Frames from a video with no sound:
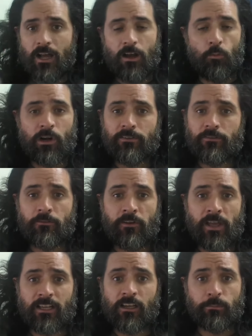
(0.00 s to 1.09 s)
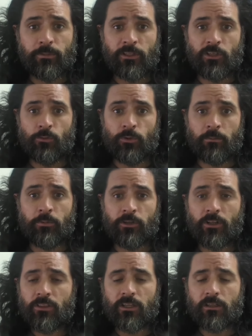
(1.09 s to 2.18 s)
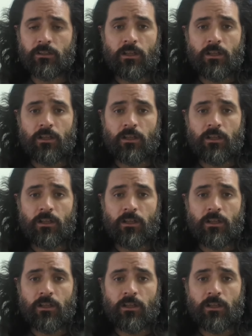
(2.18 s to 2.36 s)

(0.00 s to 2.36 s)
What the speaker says: whatever FANG company you want to put in there.